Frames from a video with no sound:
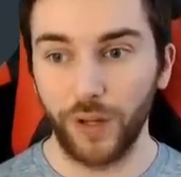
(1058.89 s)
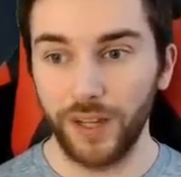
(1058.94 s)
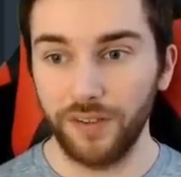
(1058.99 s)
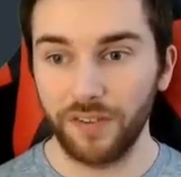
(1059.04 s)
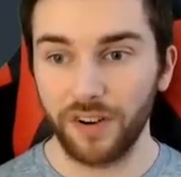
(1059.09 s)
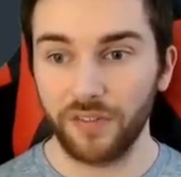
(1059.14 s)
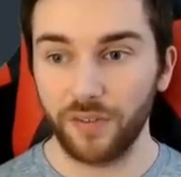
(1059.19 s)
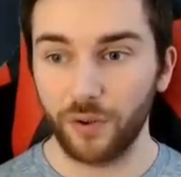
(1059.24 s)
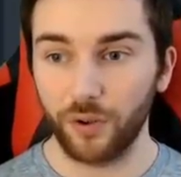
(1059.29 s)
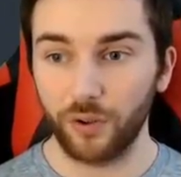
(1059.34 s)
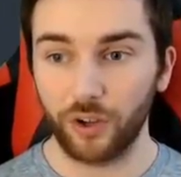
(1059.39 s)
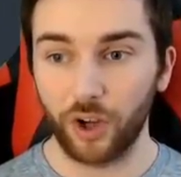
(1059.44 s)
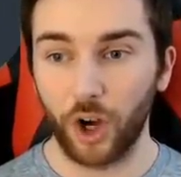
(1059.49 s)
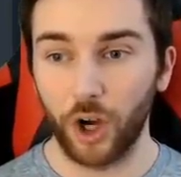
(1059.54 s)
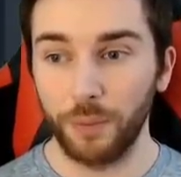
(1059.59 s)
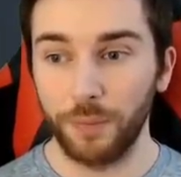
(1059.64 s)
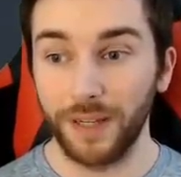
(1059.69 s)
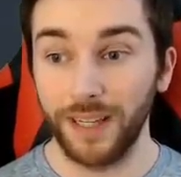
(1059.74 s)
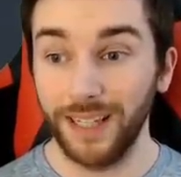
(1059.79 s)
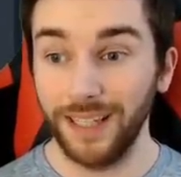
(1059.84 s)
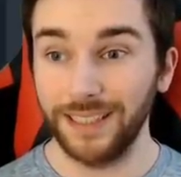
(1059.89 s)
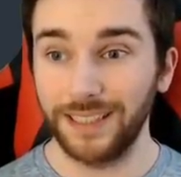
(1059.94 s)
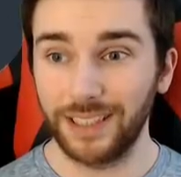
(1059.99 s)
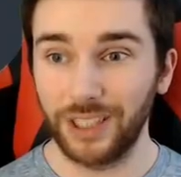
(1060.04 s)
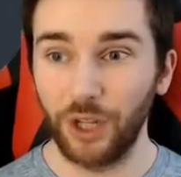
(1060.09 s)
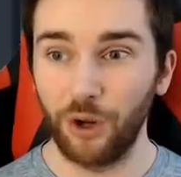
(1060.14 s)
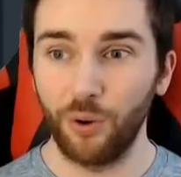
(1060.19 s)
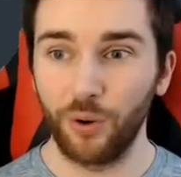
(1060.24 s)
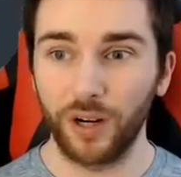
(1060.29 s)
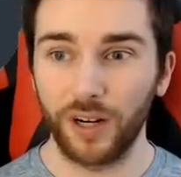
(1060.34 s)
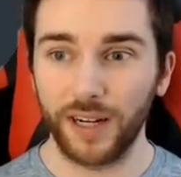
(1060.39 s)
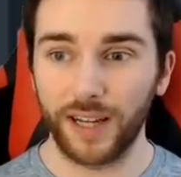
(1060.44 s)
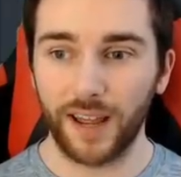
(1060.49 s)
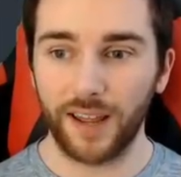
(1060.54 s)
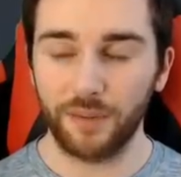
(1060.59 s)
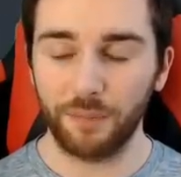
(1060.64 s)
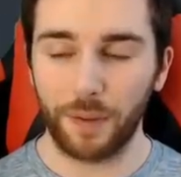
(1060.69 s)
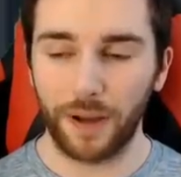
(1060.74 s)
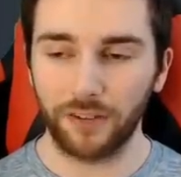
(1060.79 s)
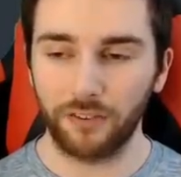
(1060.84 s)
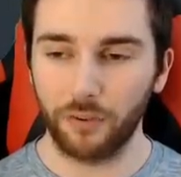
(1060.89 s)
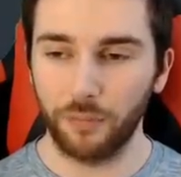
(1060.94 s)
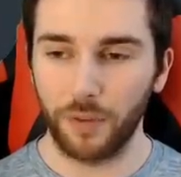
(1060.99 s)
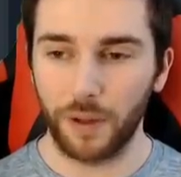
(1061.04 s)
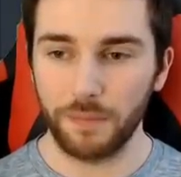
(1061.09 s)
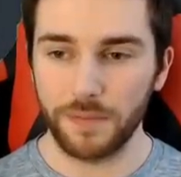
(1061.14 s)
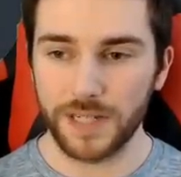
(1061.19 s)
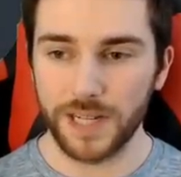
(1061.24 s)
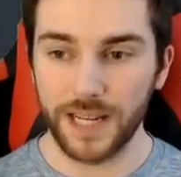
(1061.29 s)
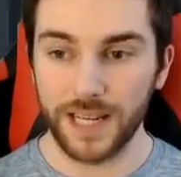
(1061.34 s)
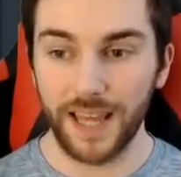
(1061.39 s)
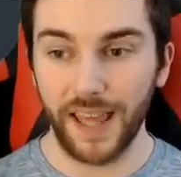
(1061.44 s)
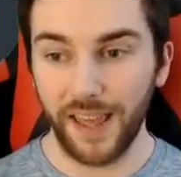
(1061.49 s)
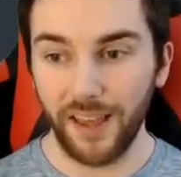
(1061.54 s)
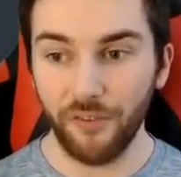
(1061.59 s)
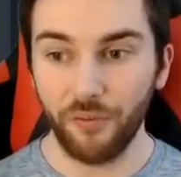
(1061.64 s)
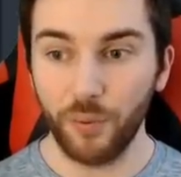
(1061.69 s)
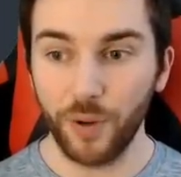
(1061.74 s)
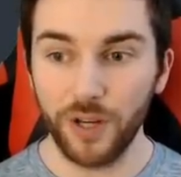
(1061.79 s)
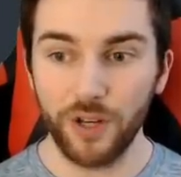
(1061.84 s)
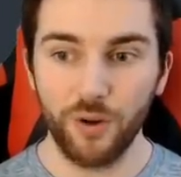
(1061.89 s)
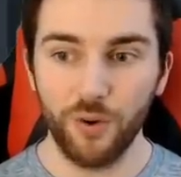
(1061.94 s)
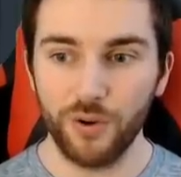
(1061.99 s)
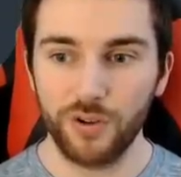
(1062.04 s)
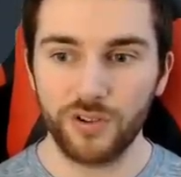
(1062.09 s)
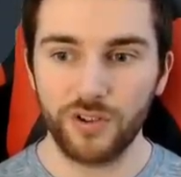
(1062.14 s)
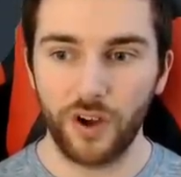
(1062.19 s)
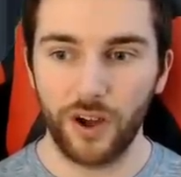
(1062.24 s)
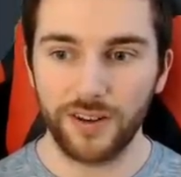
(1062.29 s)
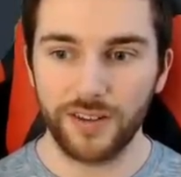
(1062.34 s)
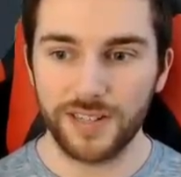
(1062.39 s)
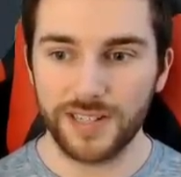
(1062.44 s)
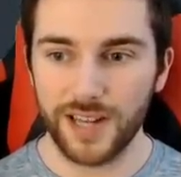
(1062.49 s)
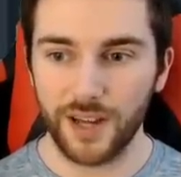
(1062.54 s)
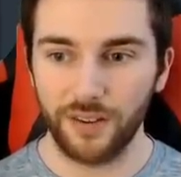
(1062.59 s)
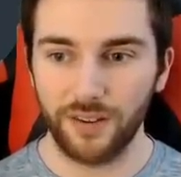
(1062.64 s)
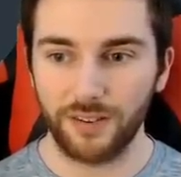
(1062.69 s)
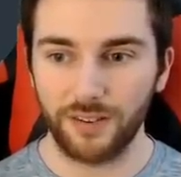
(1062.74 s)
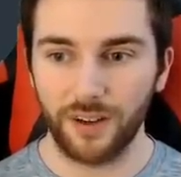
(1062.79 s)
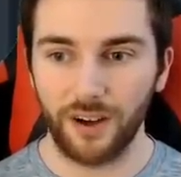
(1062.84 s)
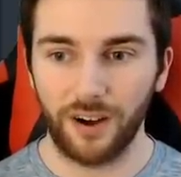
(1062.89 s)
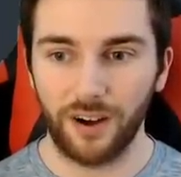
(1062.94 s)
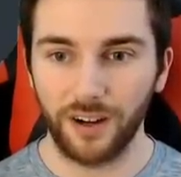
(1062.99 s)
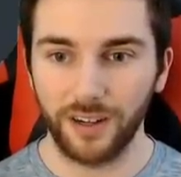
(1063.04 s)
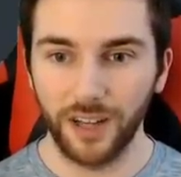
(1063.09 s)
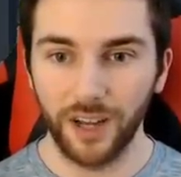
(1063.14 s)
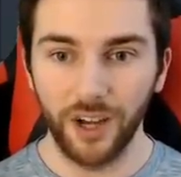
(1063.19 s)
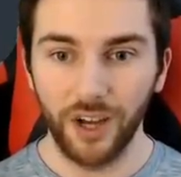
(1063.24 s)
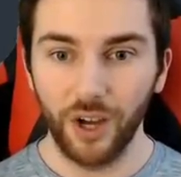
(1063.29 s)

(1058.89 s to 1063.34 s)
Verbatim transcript: even if old Kobe, is still going to get us back some MT if we do decide to sell this card.